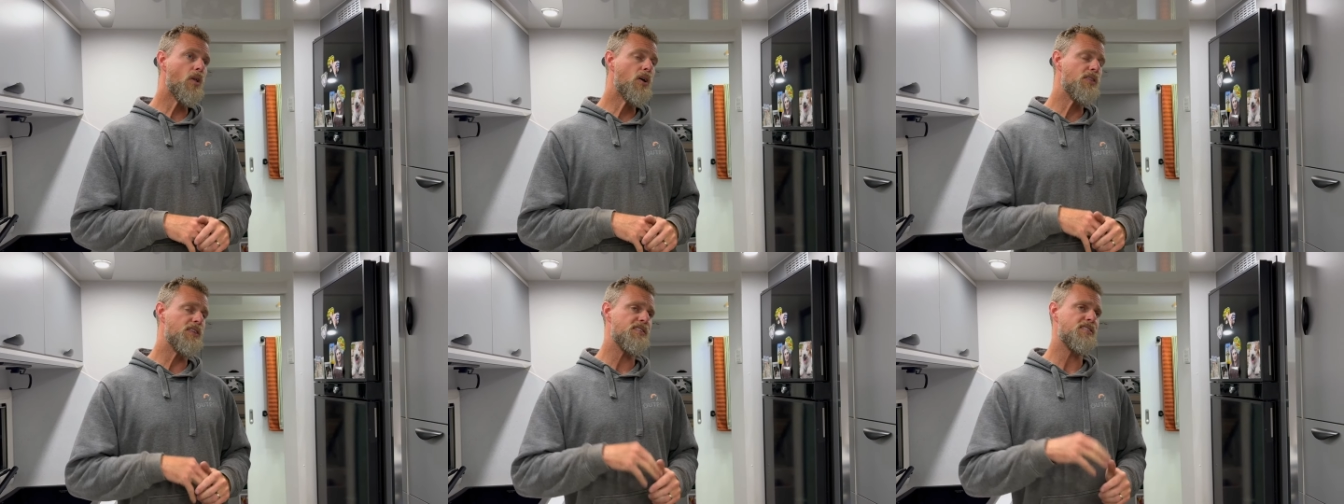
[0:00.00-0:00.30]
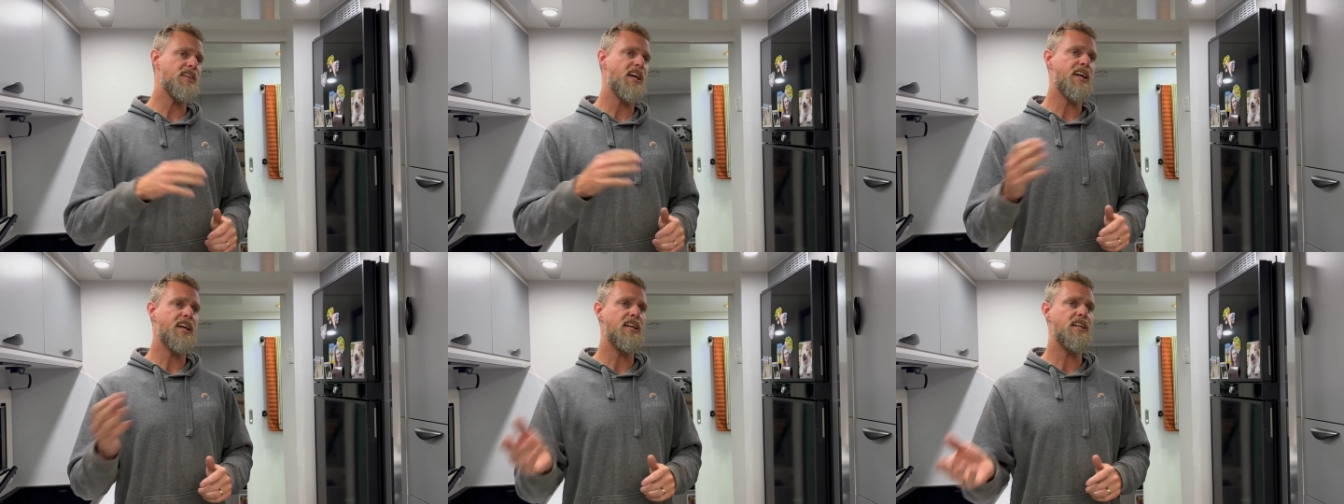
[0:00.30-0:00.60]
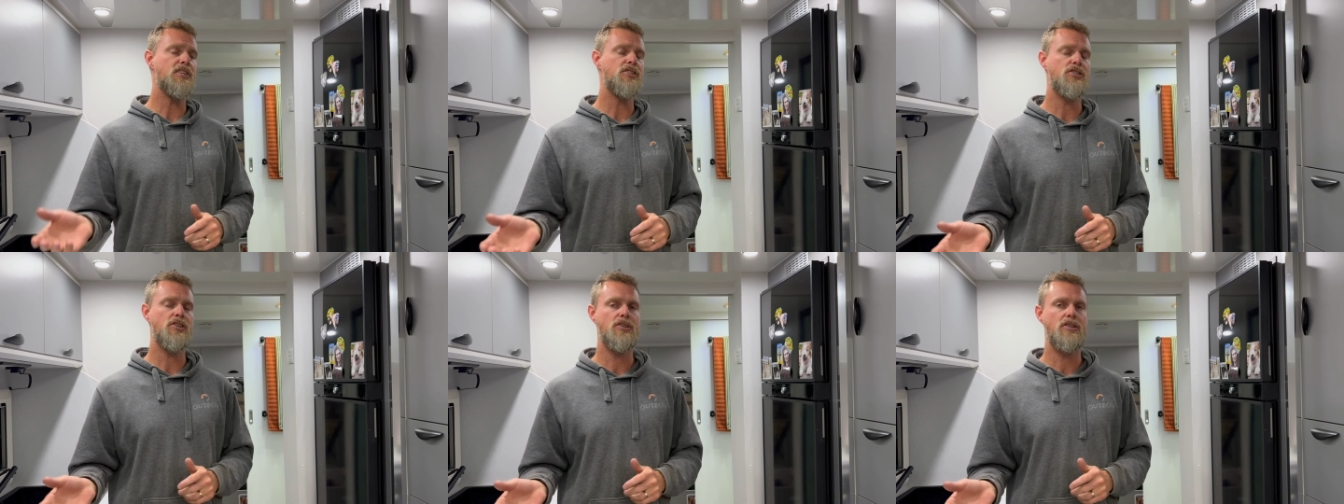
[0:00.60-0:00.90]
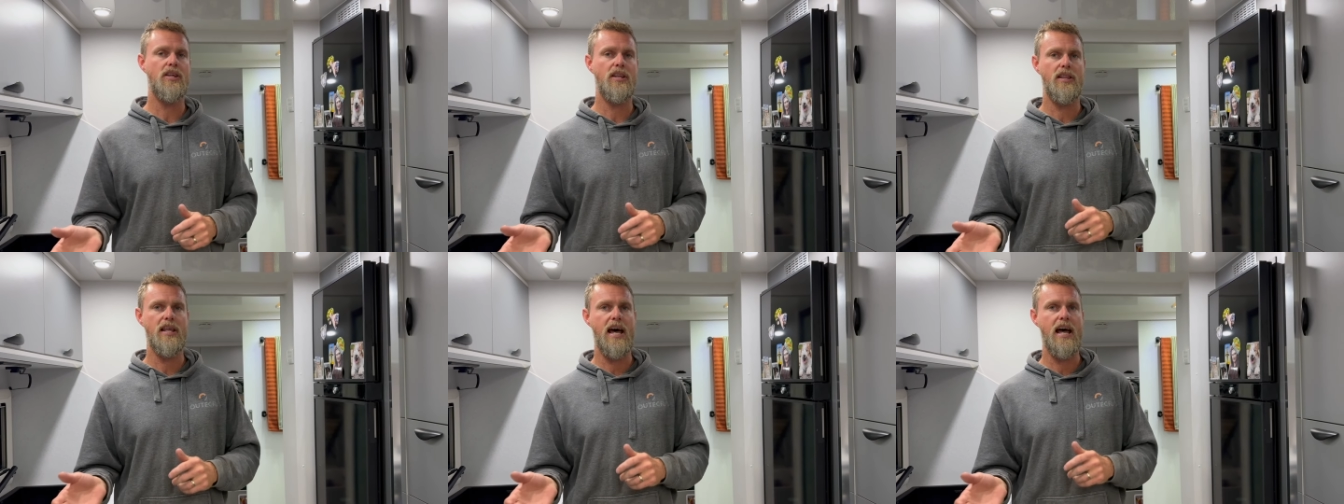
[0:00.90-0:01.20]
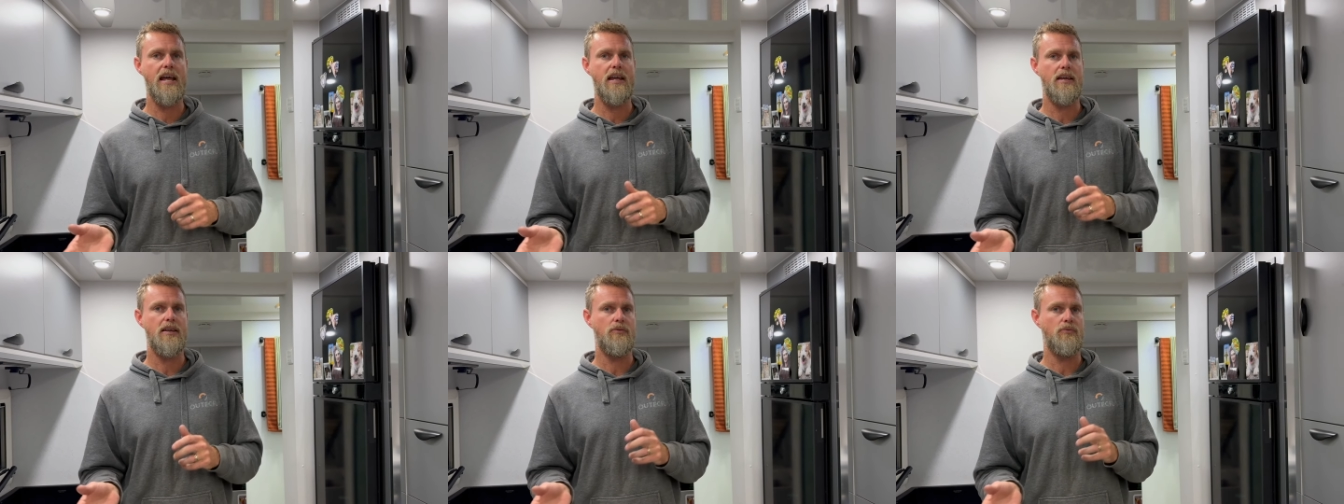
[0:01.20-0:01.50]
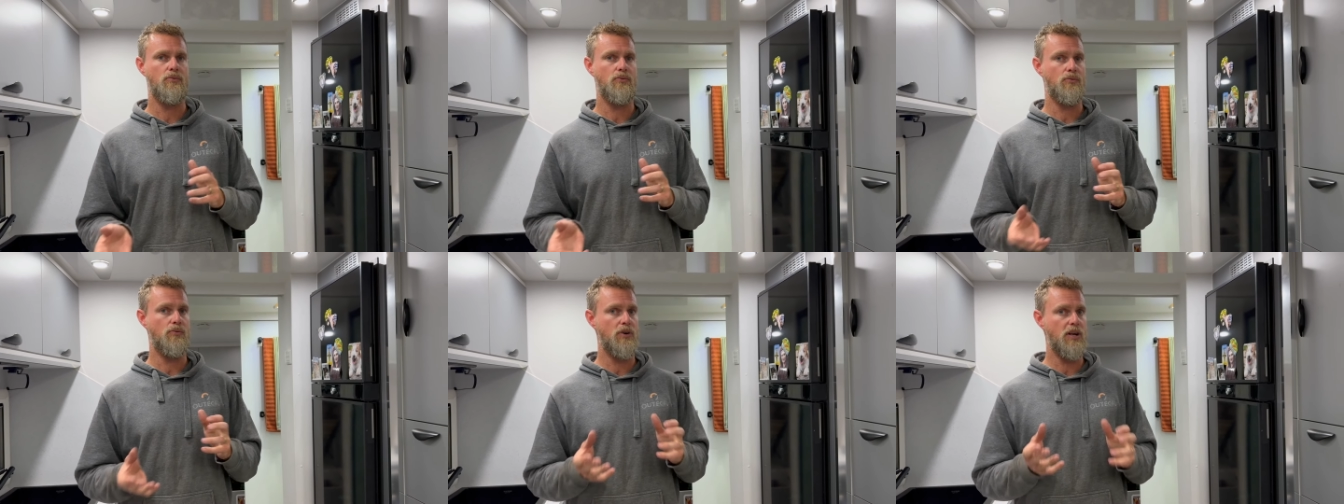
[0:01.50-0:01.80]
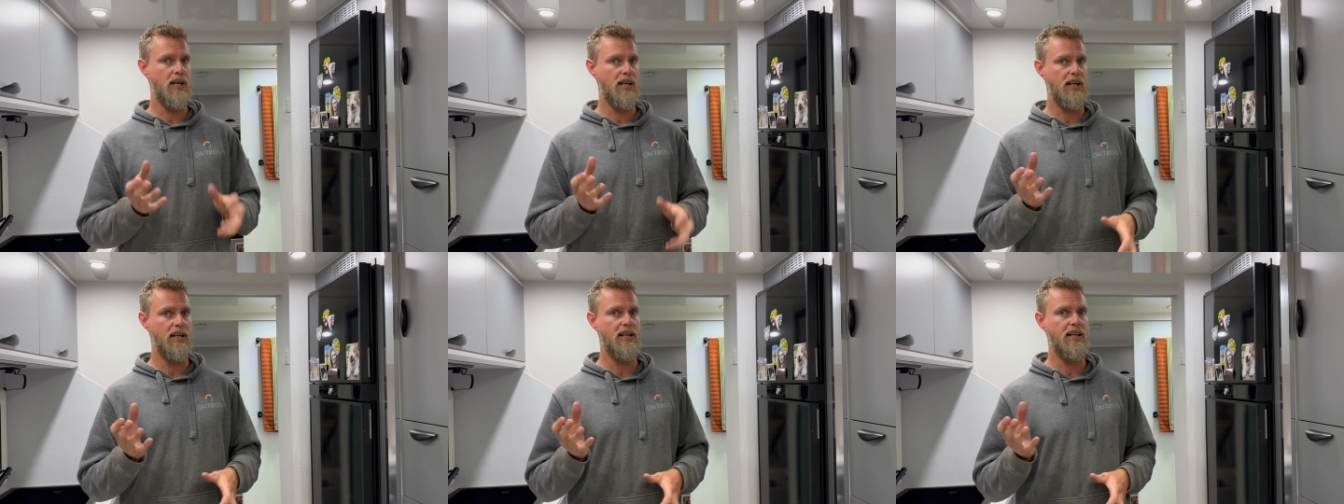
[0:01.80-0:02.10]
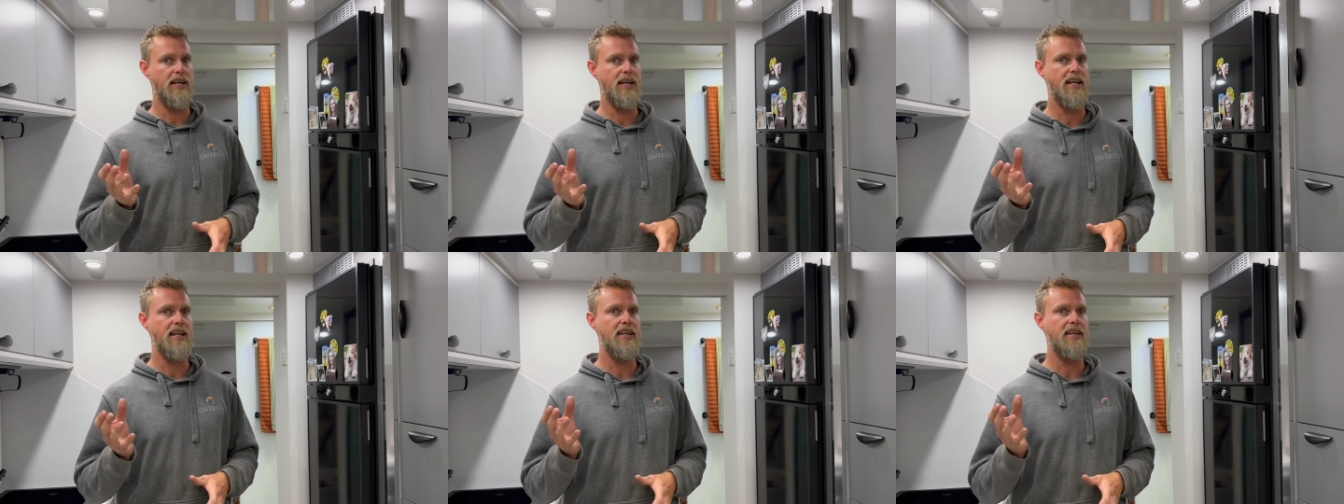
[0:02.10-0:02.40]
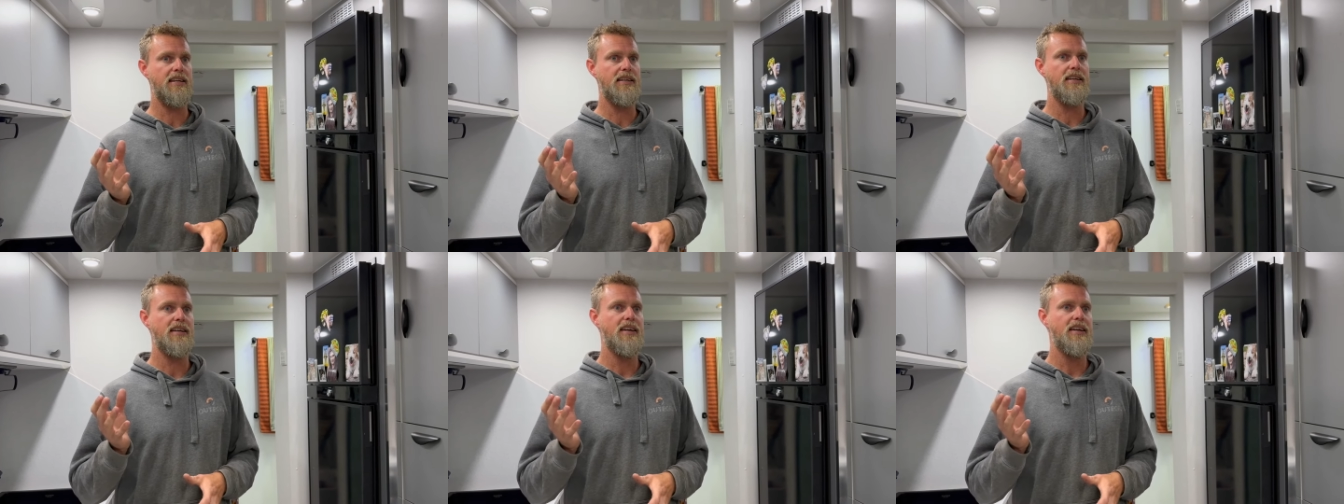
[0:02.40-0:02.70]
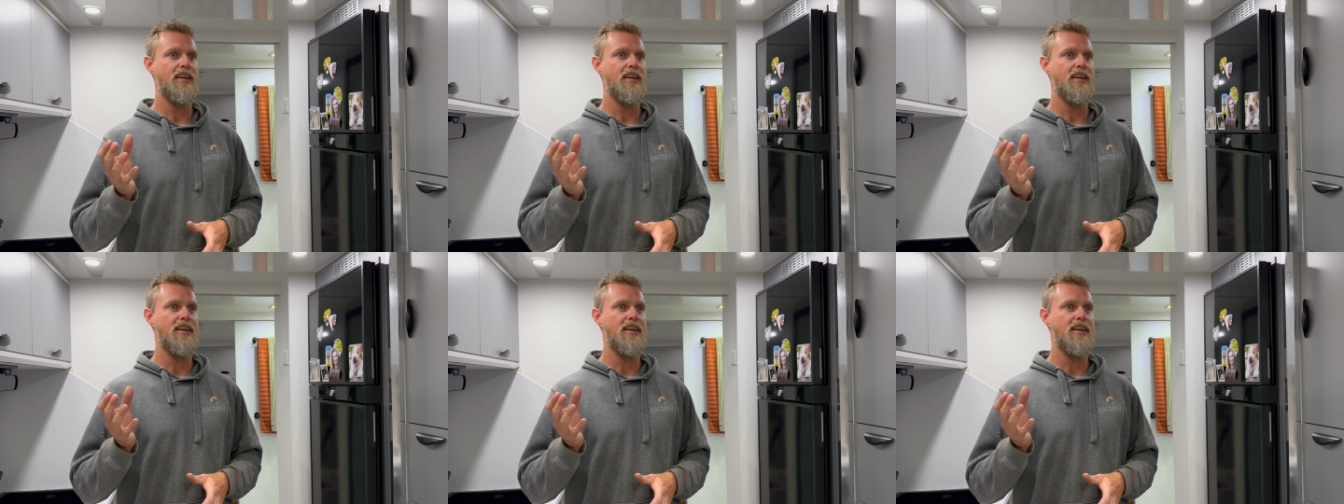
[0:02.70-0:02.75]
the second issue that they really